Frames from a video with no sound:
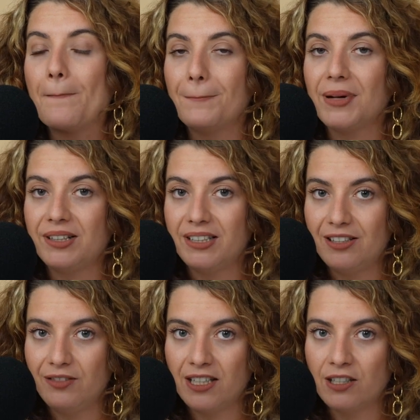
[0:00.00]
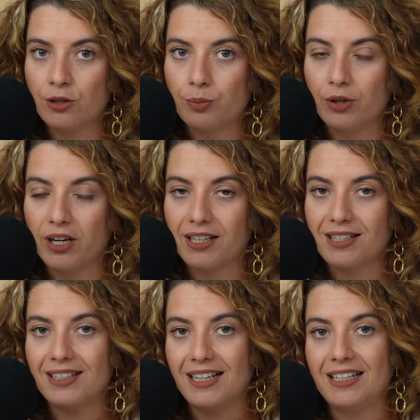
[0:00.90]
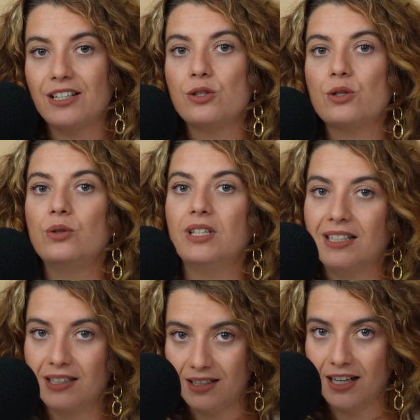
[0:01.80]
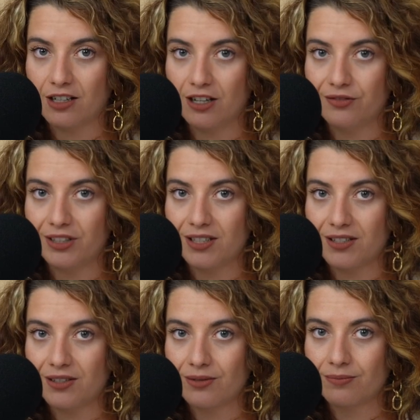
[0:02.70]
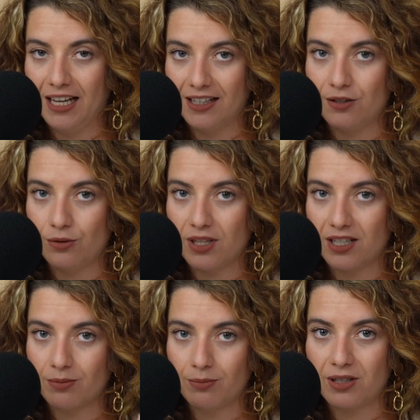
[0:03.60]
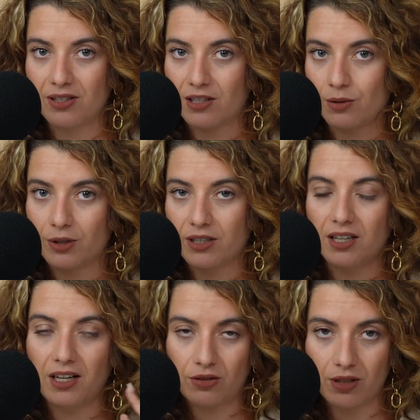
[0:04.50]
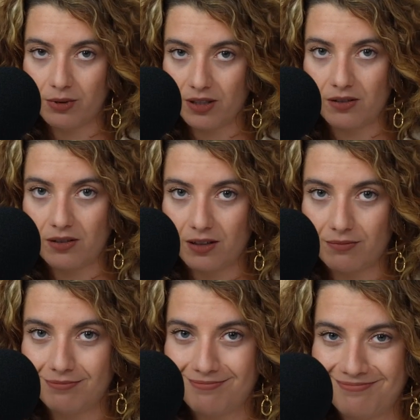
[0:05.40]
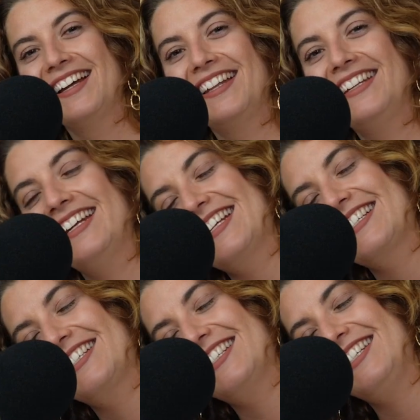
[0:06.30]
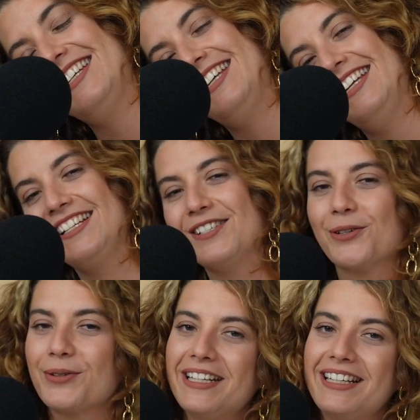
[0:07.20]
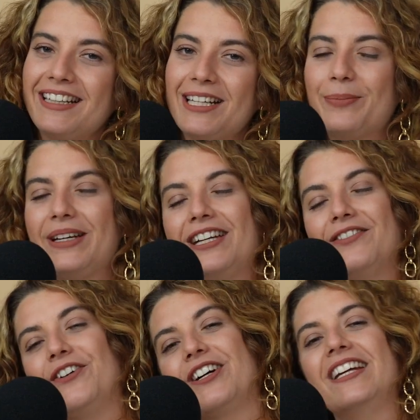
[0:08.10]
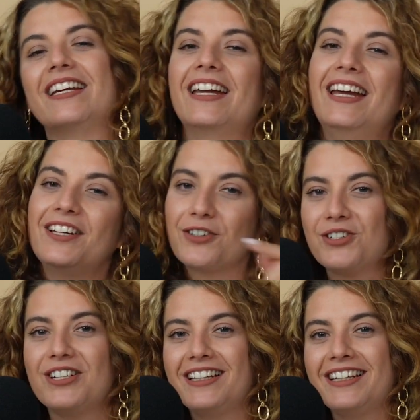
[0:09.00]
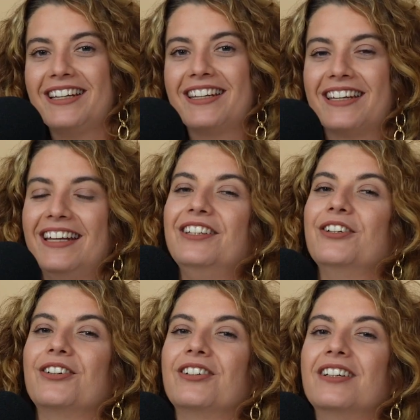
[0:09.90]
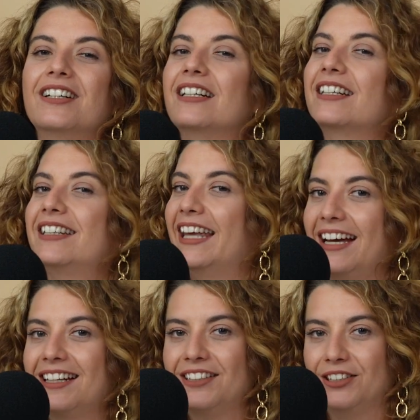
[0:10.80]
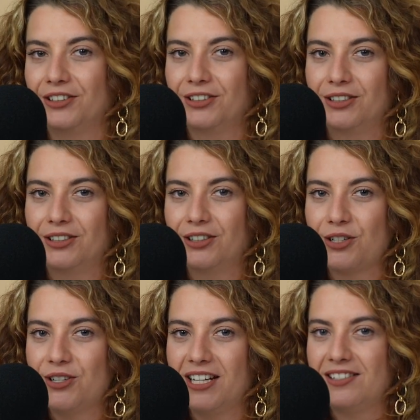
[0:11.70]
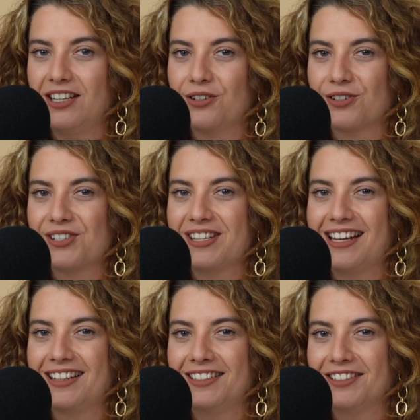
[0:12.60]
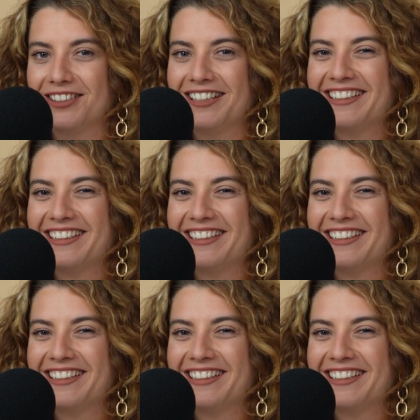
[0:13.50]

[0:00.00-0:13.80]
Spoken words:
believing in your product and exuding that confidence and enthusiasm, because that's the word I actually wanted to say. The next C is a really big fucking energy leak in your calendar. Or should I say your calendar?